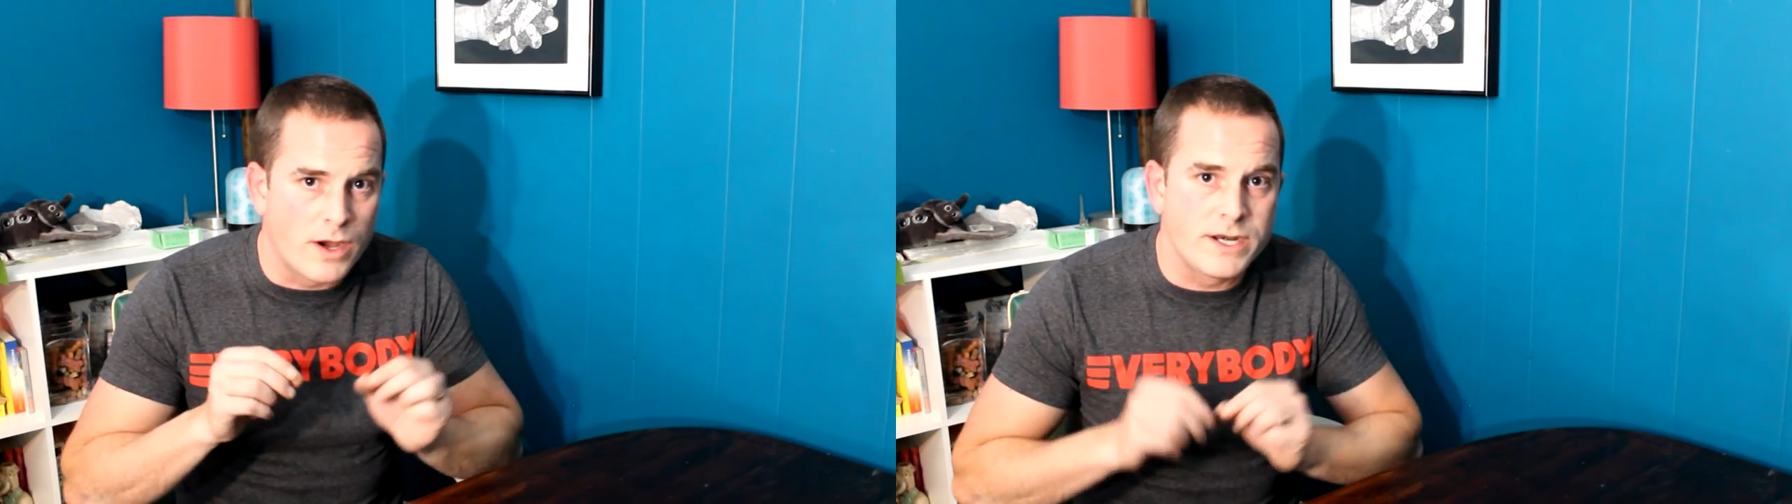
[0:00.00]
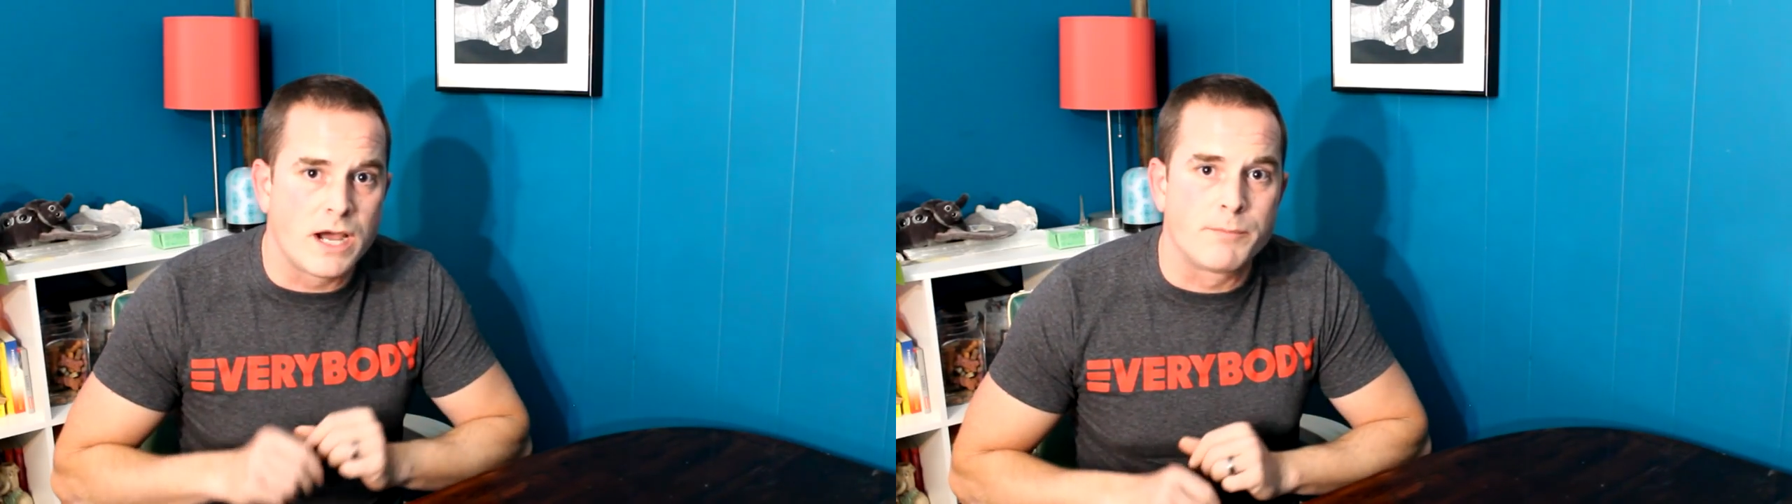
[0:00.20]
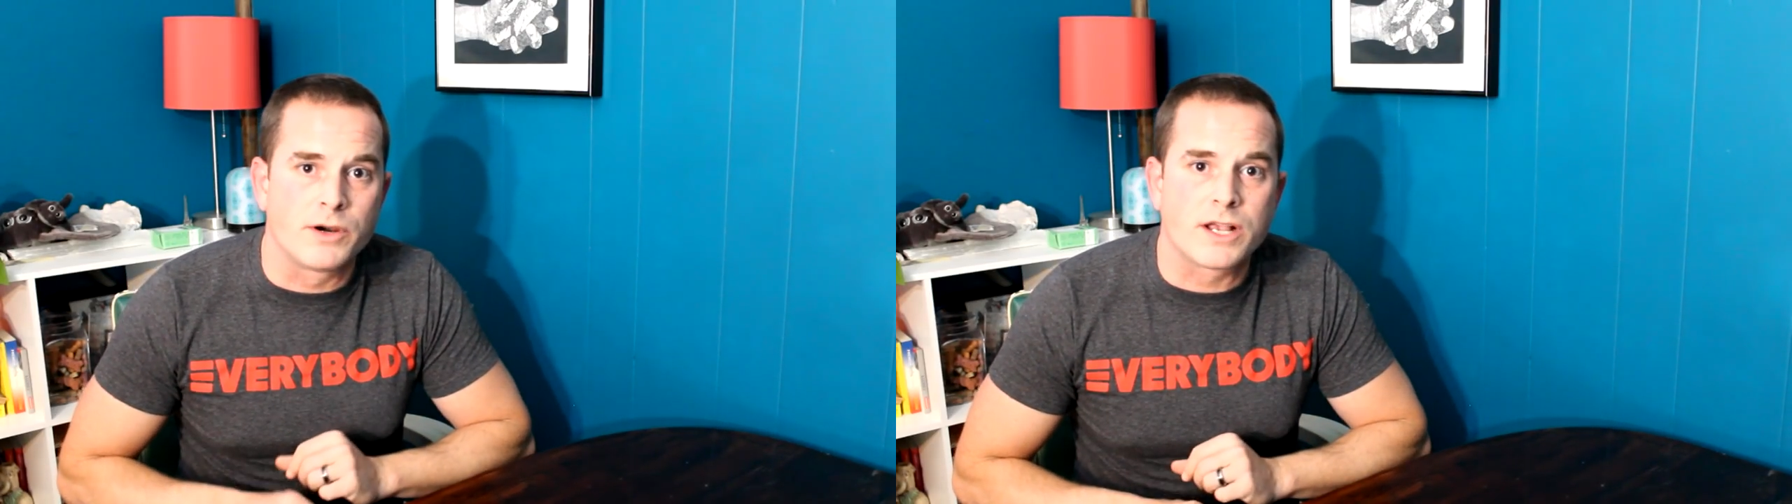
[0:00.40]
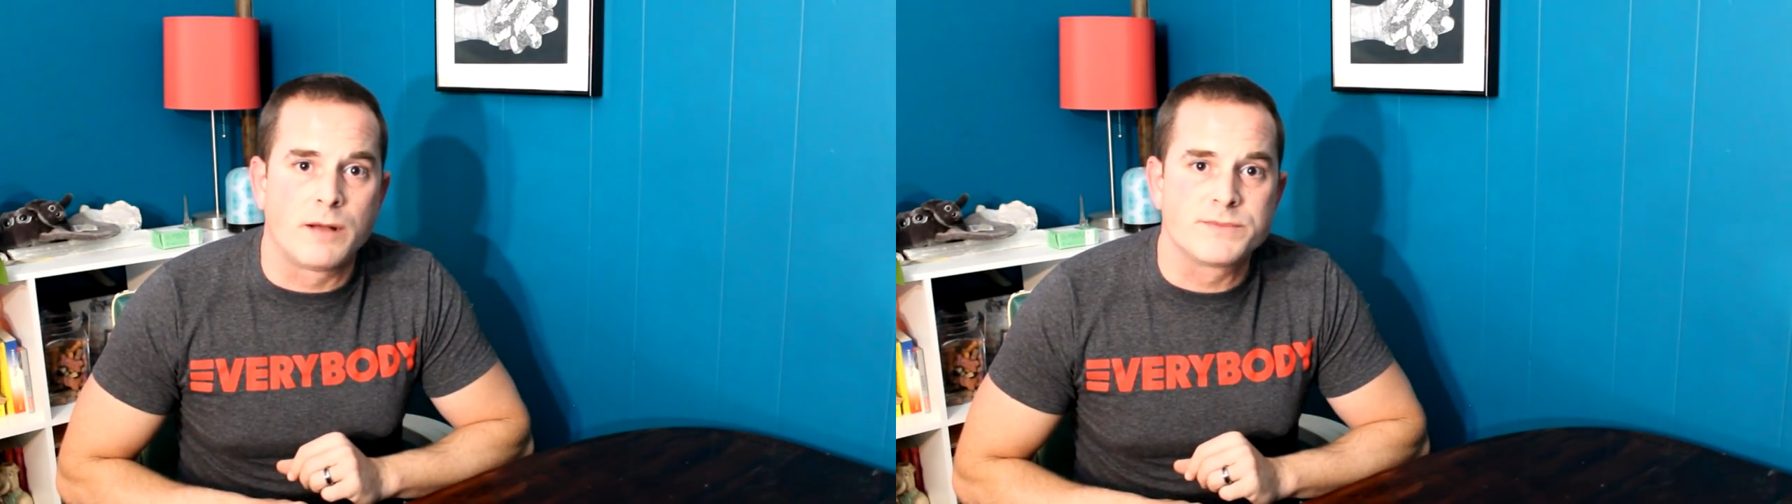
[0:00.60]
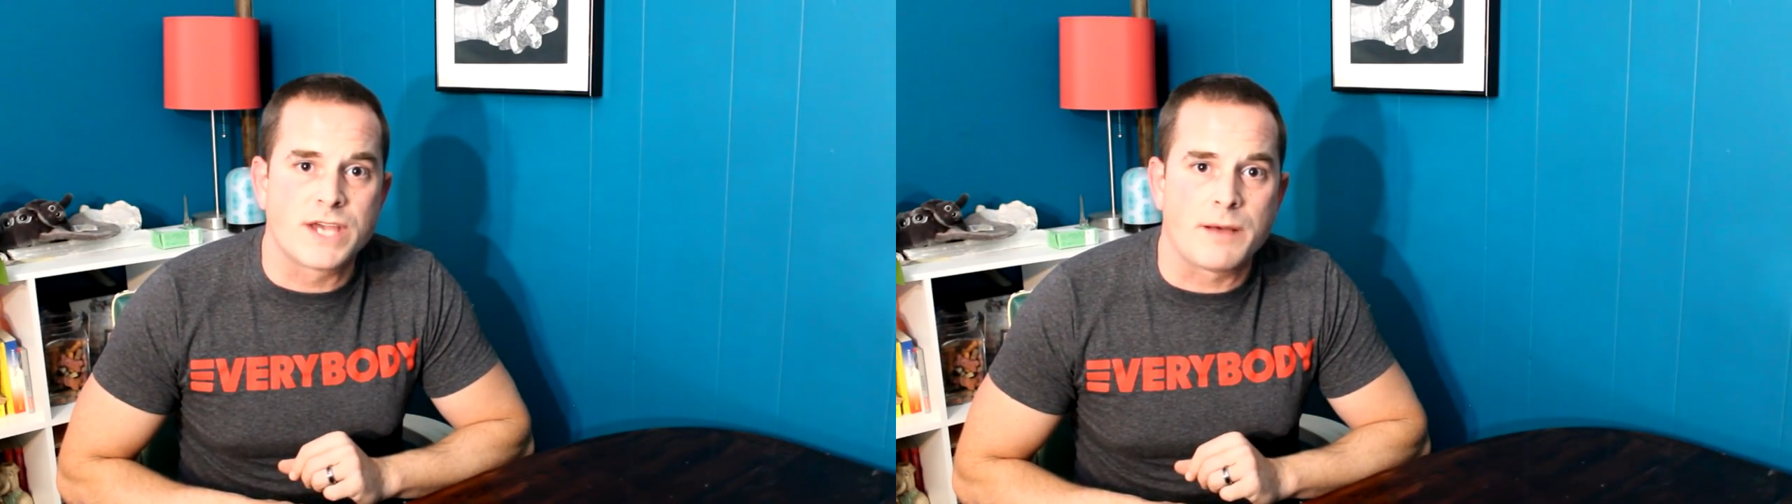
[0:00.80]
one number
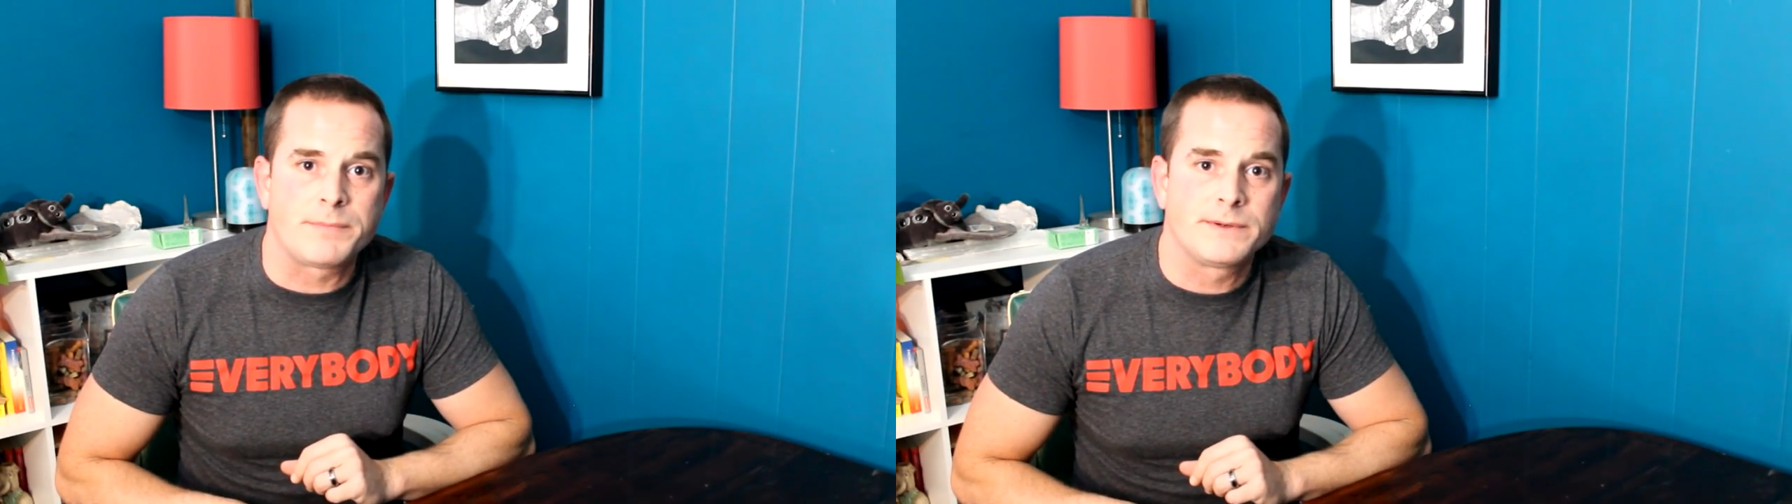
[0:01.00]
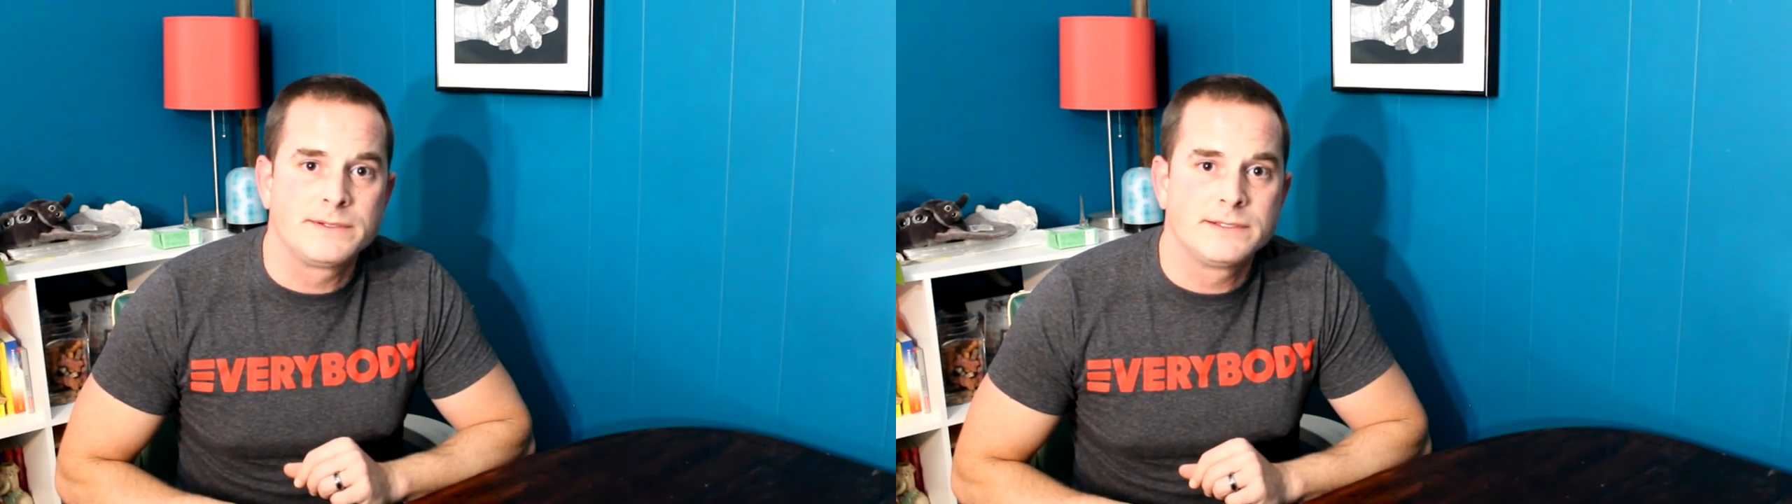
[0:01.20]
comes up.